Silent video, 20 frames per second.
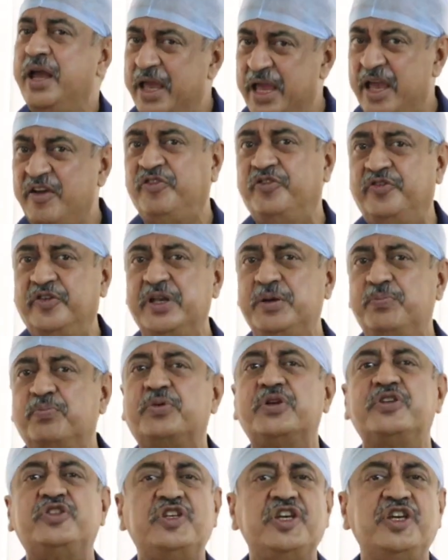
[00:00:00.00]
Every
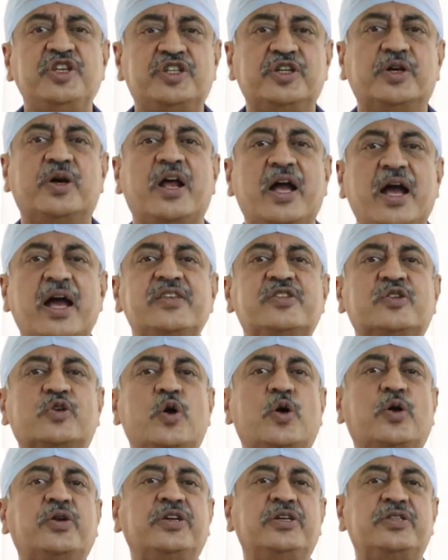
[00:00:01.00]
procedure has
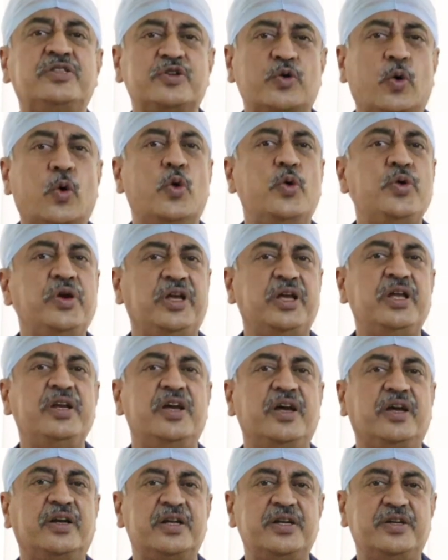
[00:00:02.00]
got its own
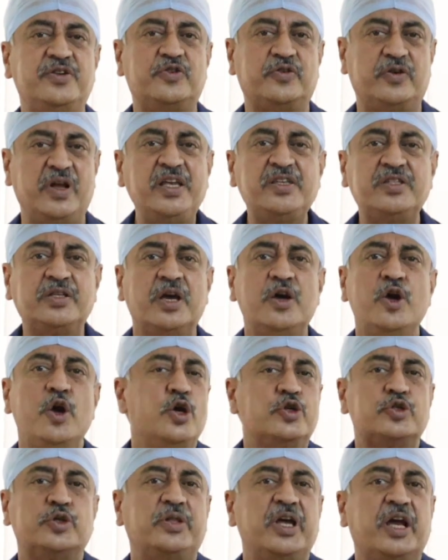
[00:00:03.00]
inherent risk.
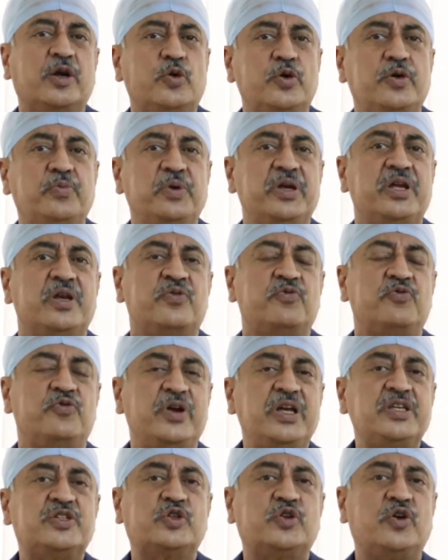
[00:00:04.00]
So there could be
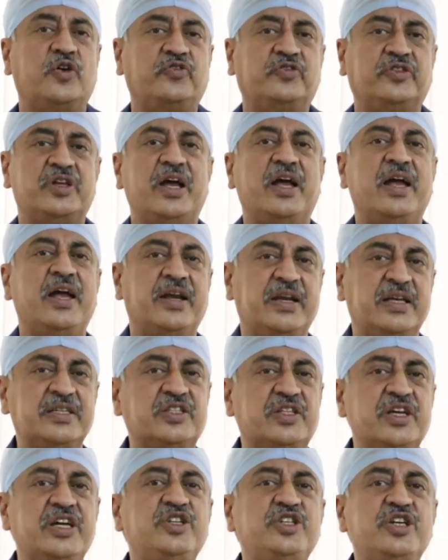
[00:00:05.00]
risk of the
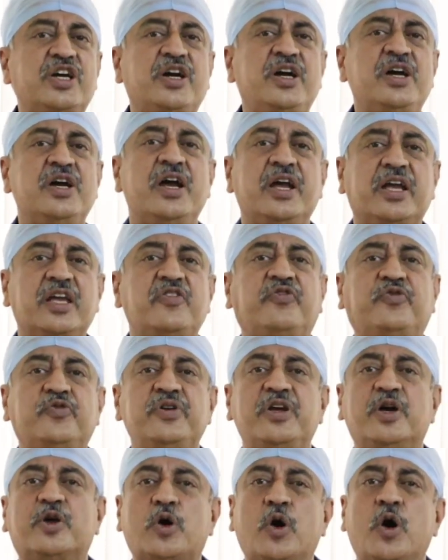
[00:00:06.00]
anesthesia if
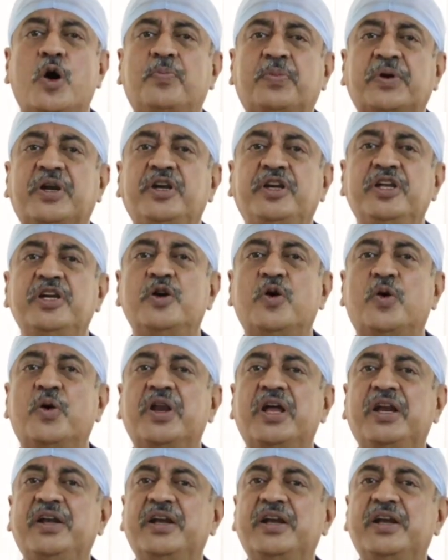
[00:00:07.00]
we are operating on